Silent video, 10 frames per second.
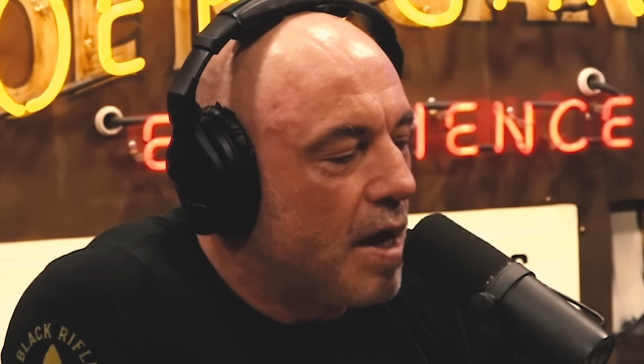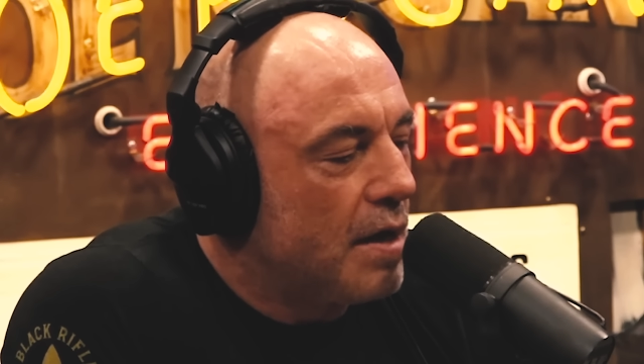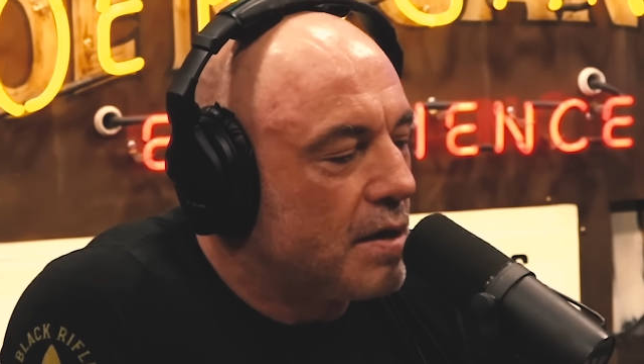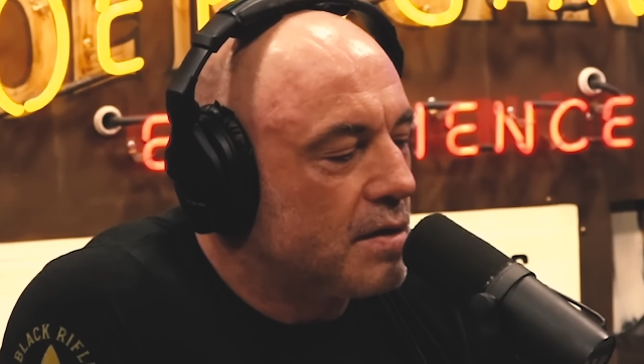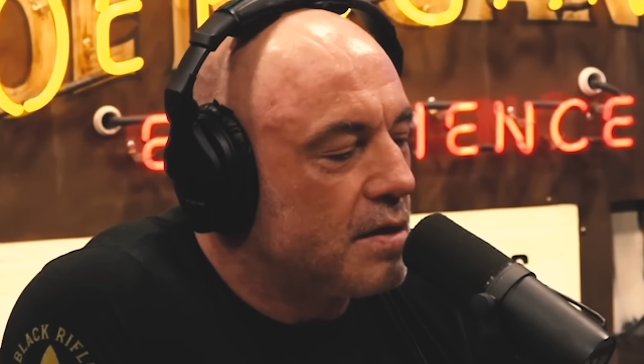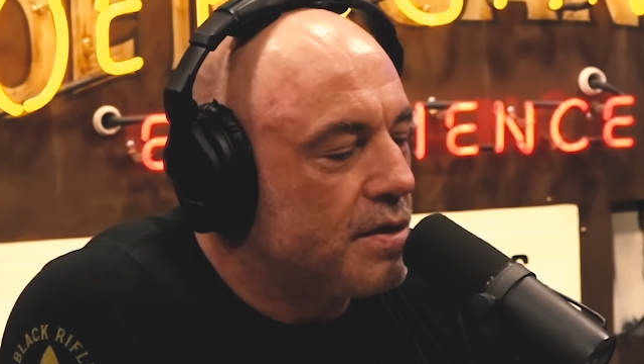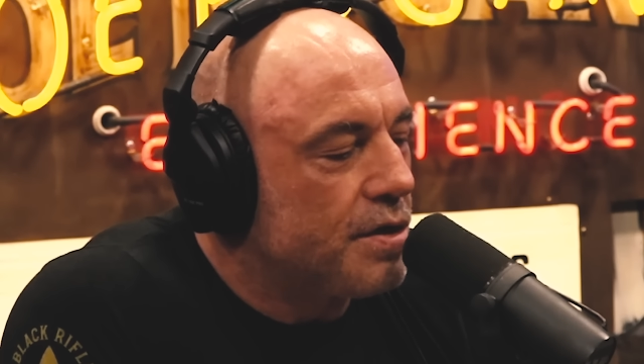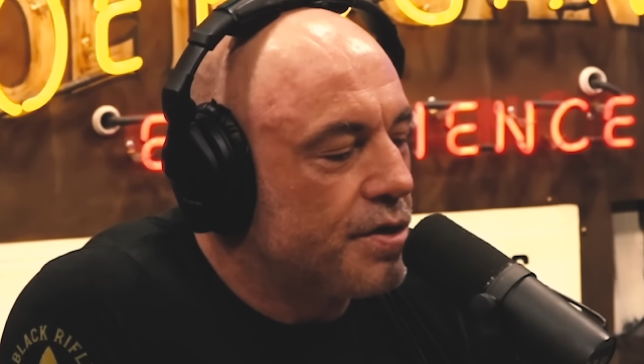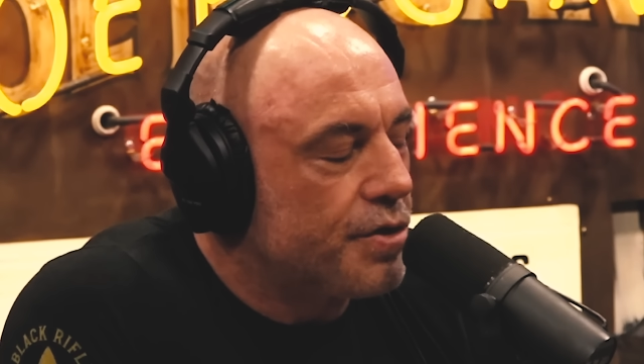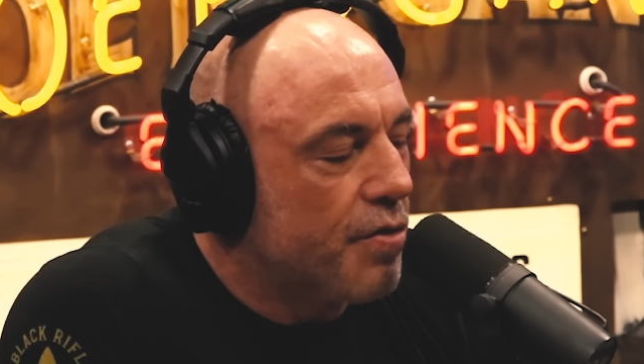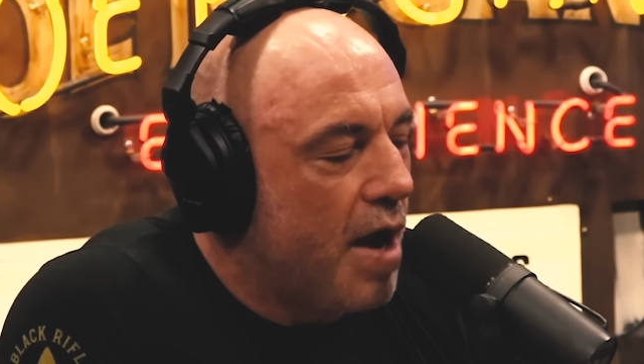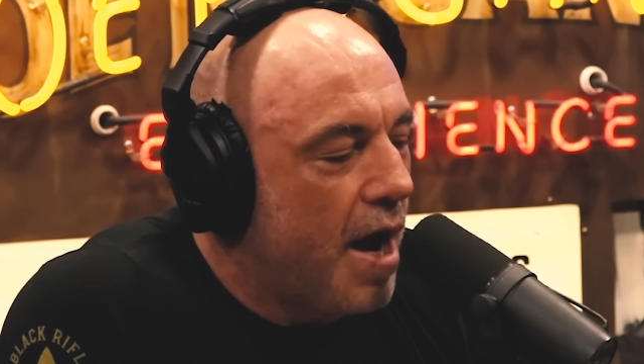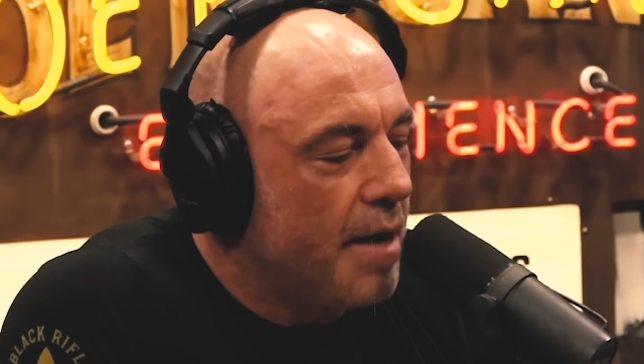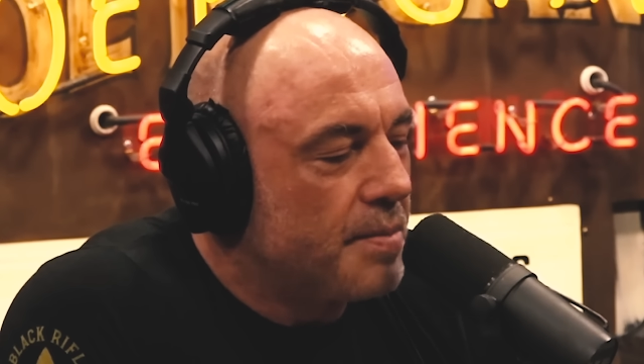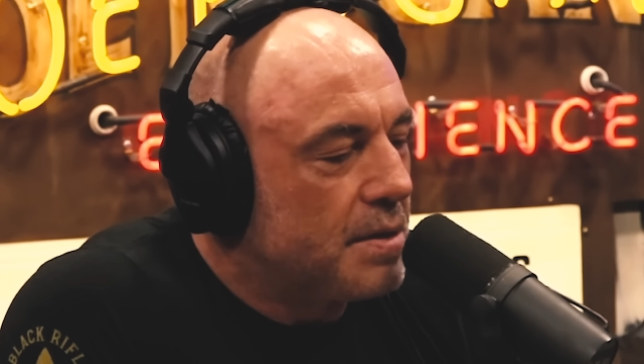right because it's just
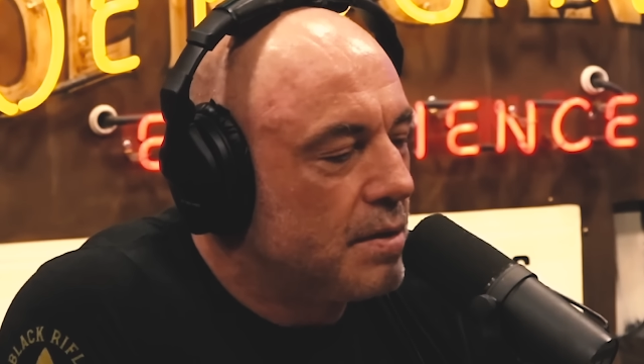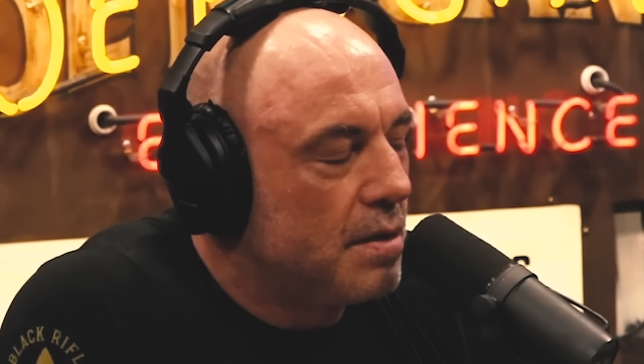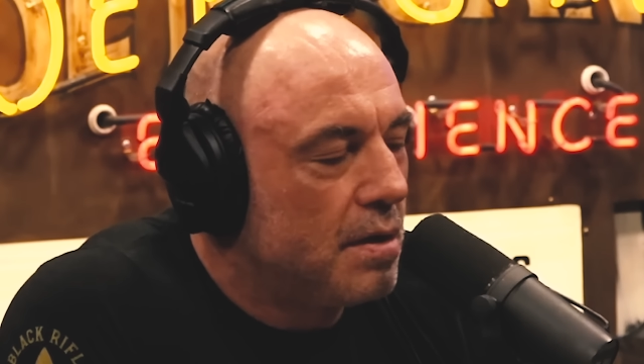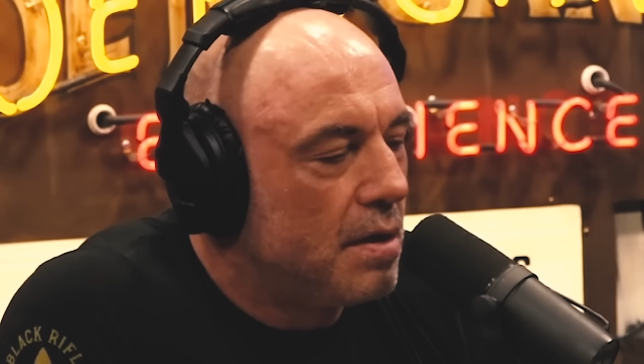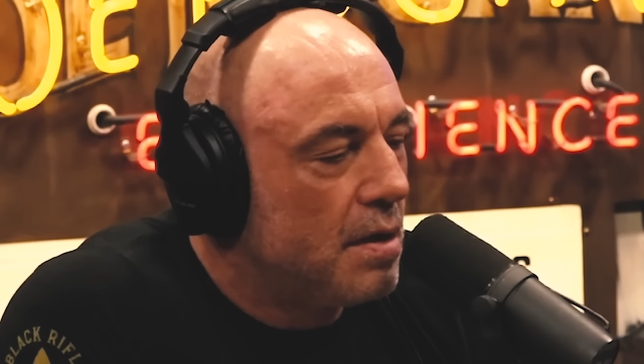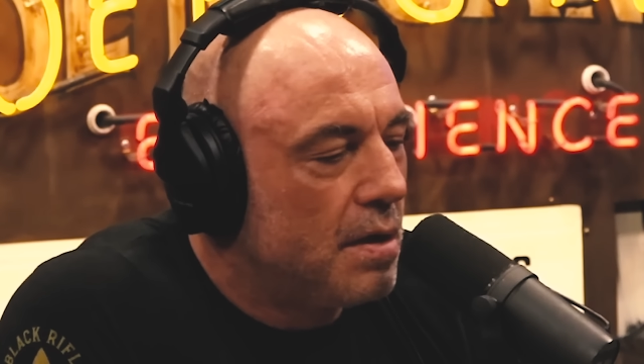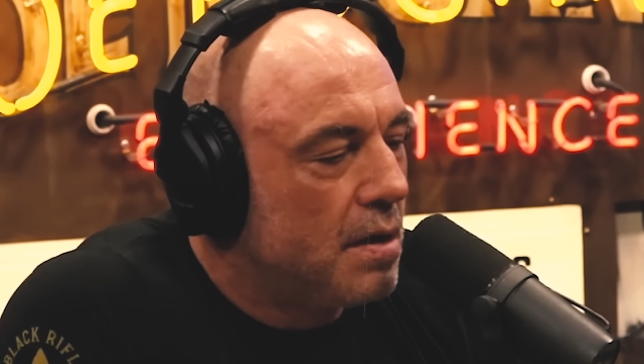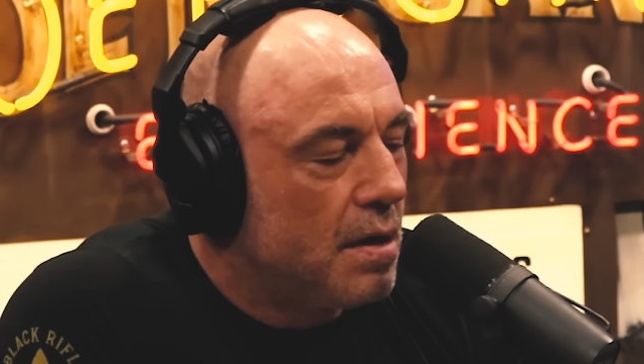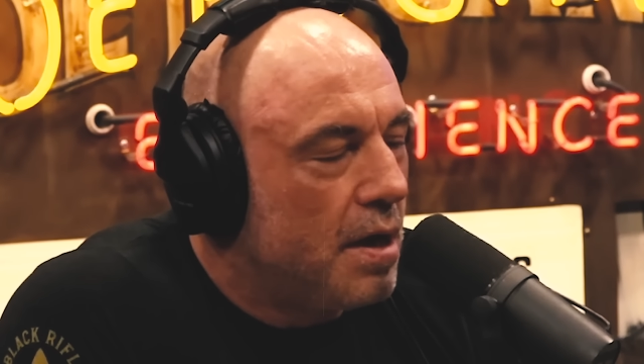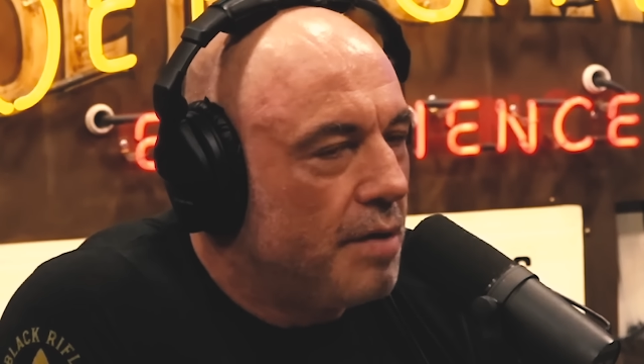tribes. Mm. Mm-hmm.